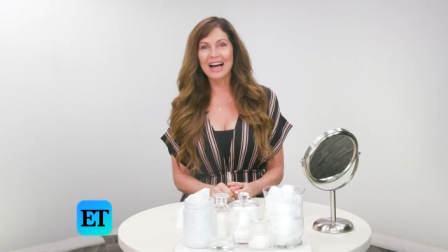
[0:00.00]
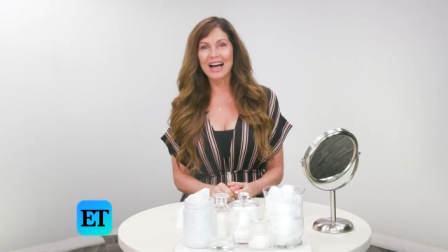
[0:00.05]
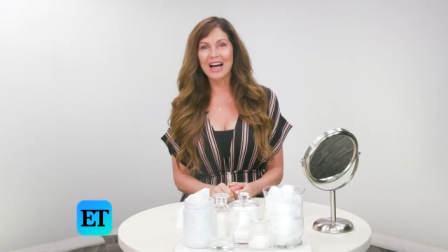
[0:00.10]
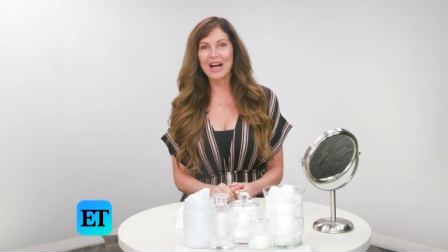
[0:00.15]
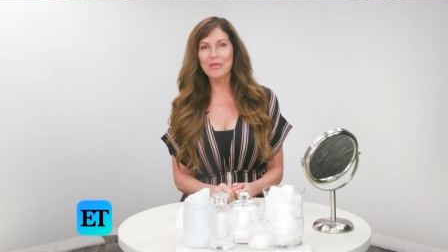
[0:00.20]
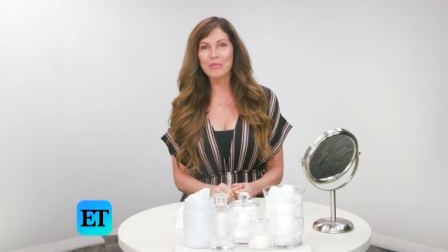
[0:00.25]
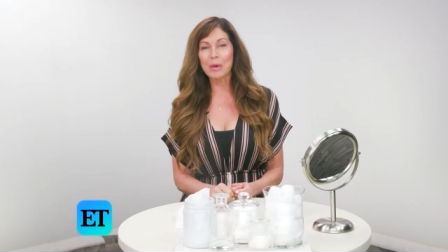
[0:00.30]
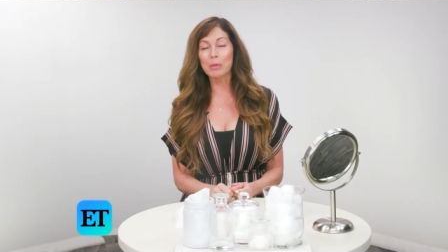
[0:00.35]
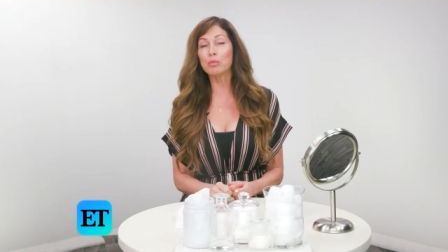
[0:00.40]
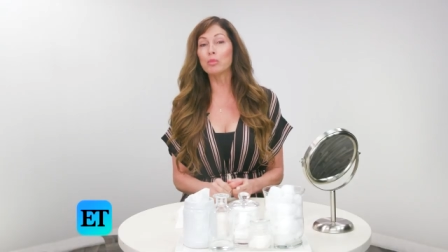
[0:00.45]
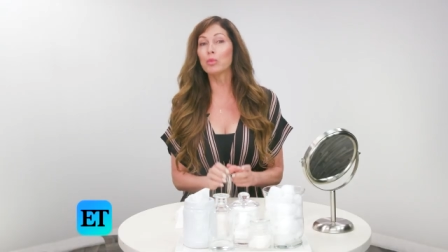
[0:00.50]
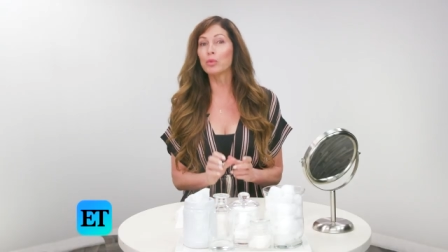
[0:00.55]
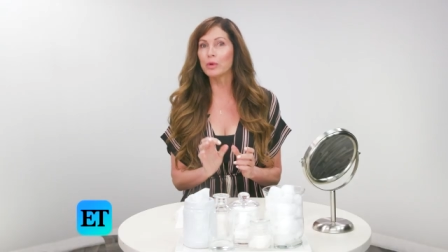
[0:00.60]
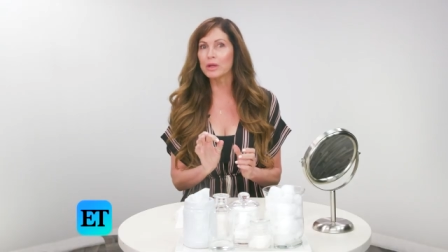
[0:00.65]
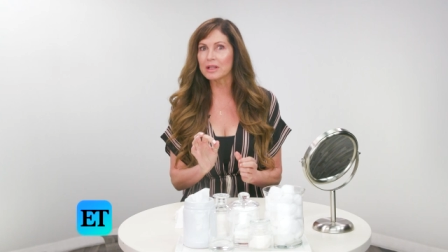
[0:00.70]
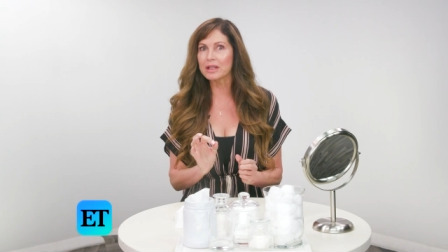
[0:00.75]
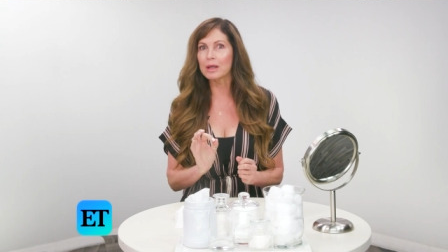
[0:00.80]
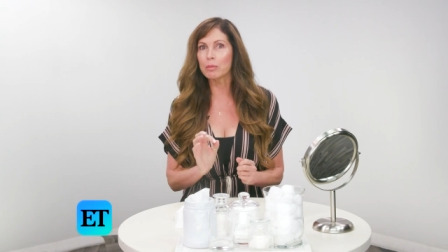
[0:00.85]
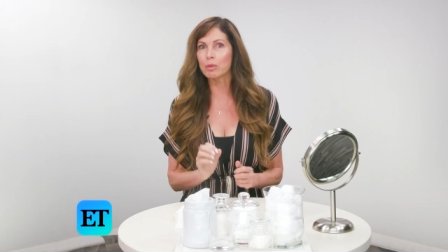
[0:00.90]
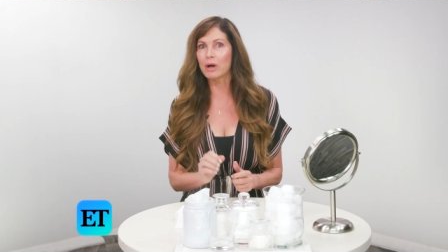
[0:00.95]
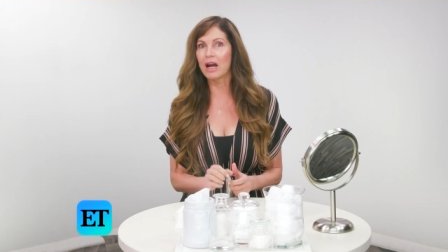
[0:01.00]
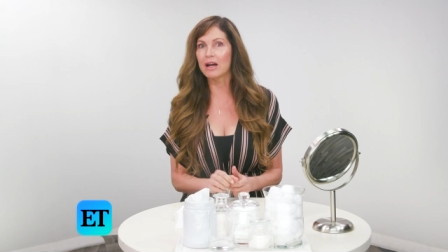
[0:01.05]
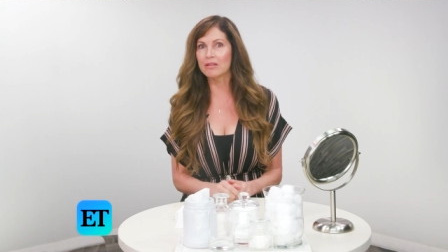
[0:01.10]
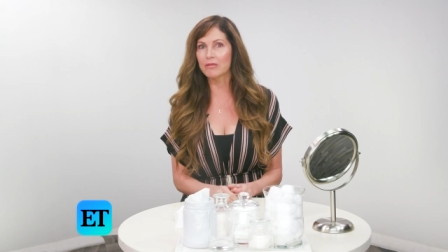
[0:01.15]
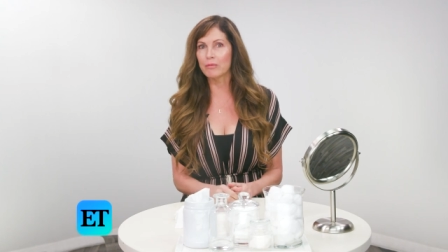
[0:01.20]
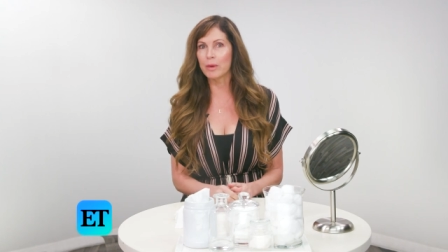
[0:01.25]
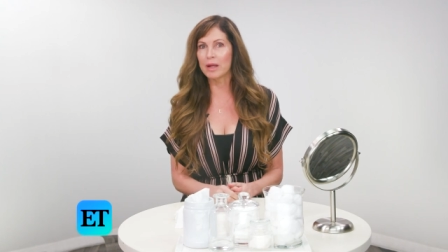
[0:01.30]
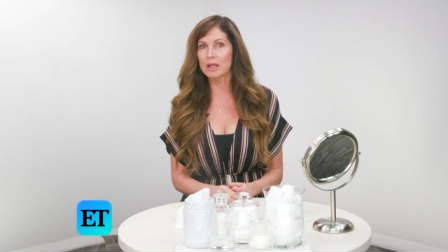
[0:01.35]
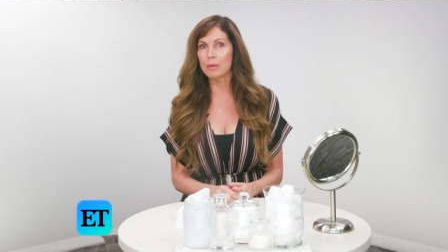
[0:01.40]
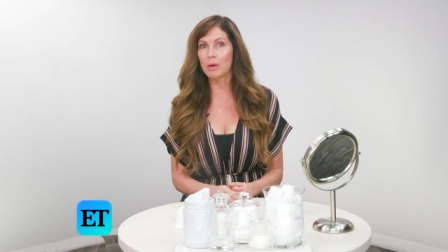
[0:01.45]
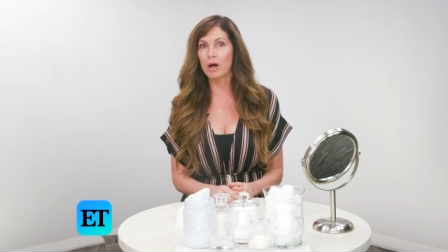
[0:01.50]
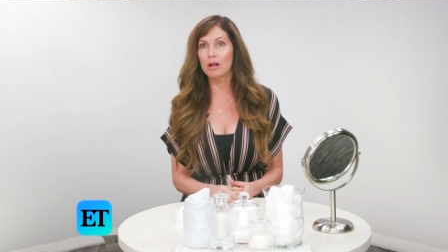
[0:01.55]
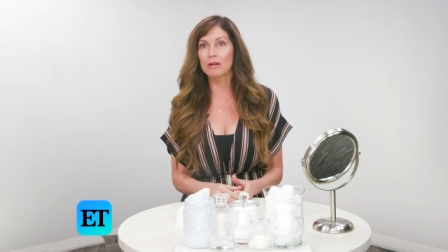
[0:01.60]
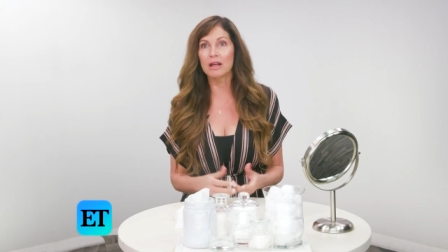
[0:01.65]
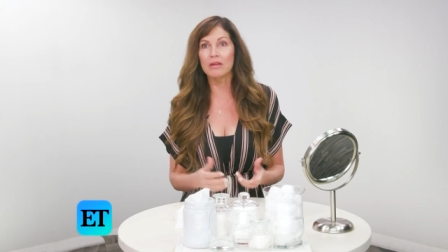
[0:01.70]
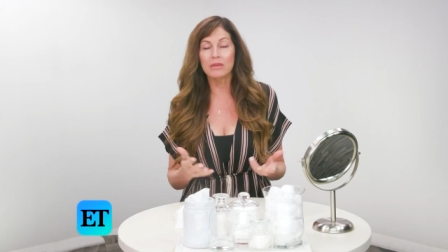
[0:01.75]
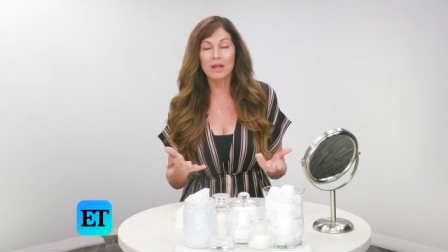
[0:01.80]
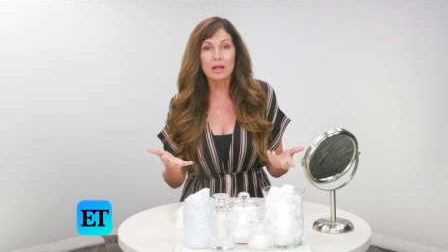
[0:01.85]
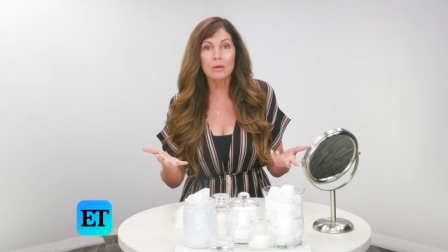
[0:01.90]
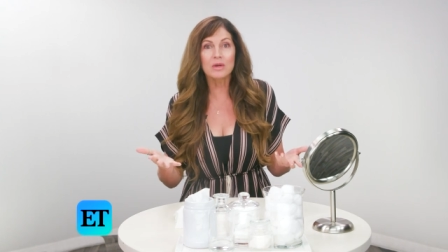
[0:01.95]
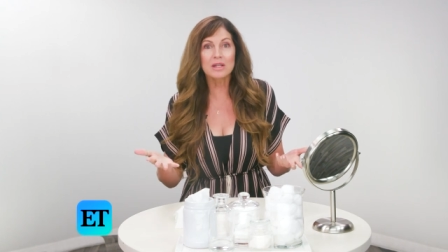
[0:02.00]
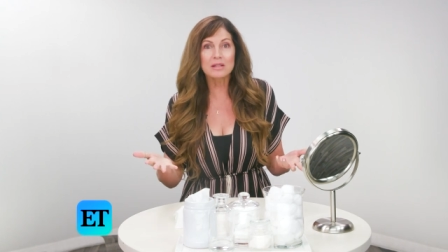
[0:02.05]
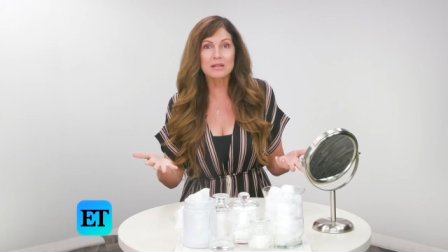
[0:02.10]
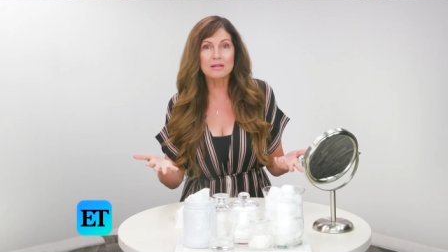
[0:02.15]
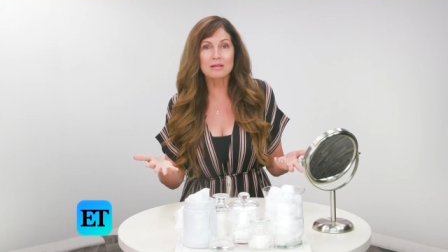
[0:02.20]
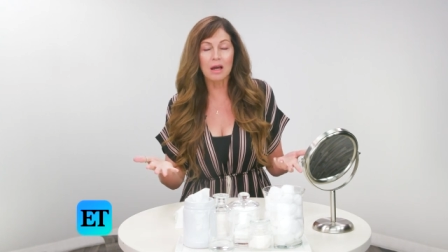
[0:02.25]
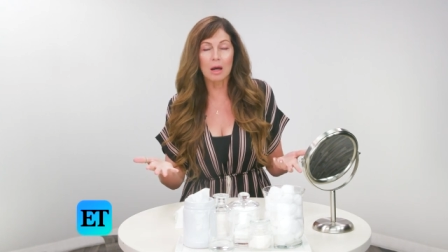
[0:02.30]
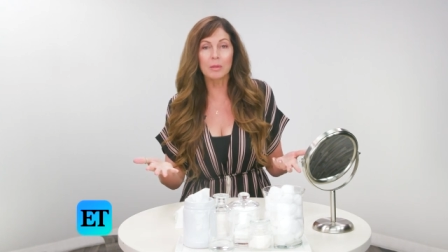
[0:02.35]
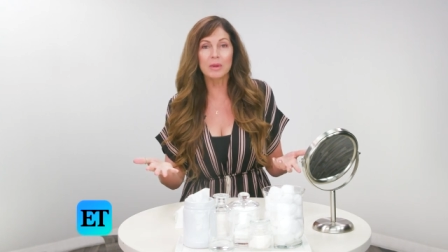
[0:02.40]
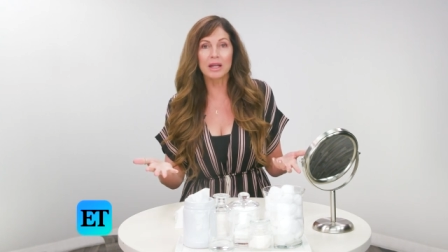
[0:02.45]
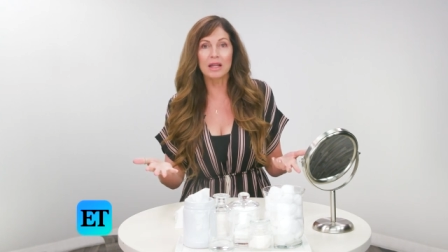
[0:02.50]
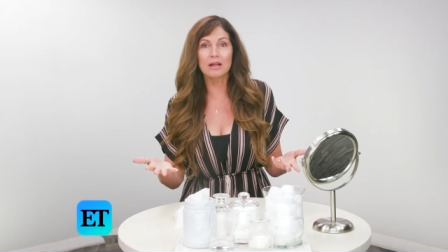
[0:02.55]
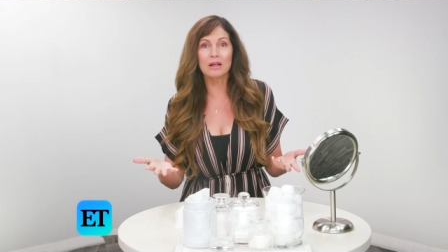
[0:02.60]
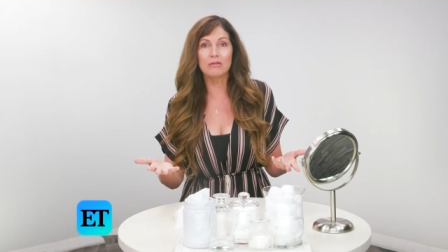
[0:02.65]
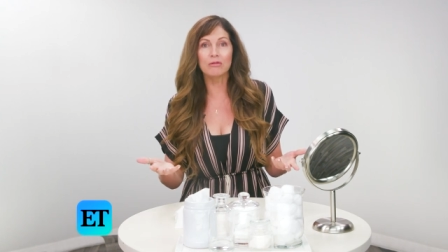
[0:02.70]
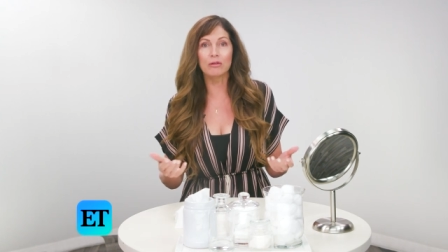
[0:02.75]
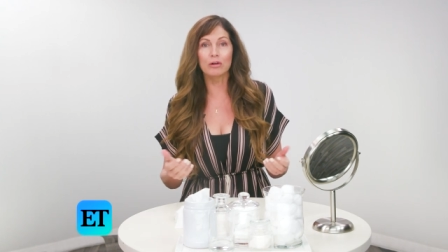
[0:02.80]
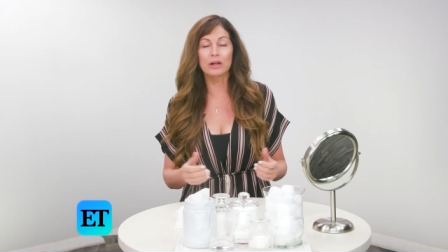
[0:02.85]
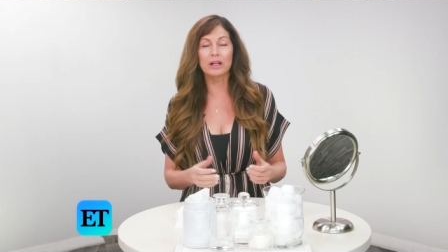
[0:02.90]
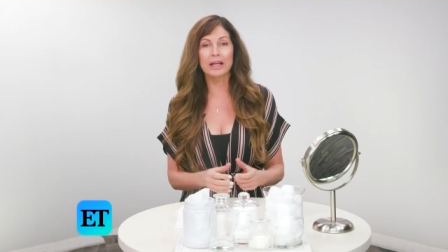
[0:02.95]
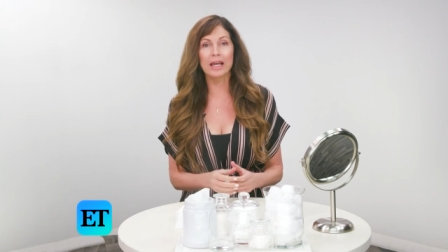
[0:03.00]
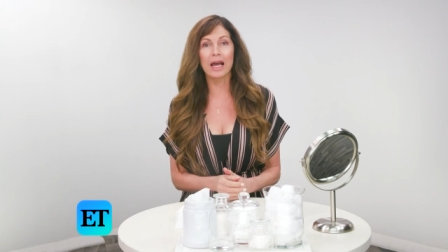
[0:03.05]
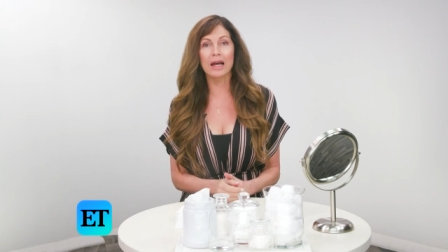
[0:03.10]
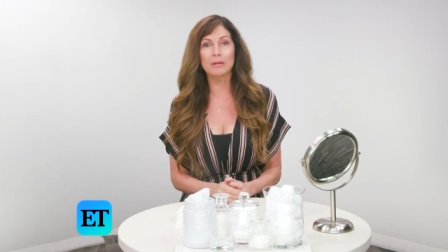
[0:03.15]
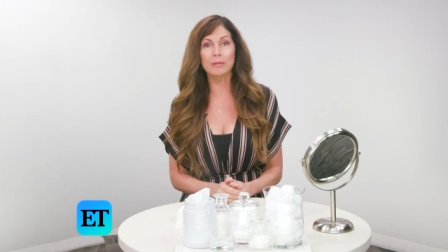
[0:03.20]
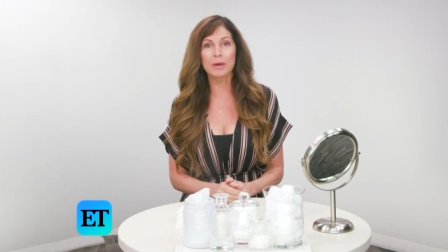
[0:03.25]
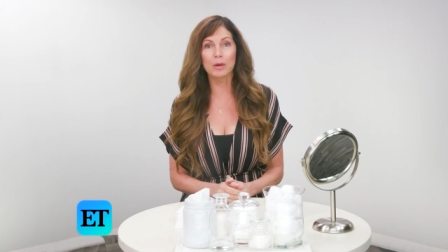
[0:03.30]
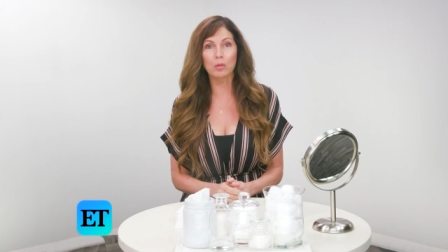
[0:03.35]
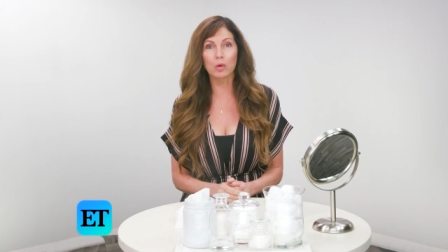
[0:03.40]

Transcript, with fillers: um, I'm really proud of Moneyball. And then it was nominated for an Academy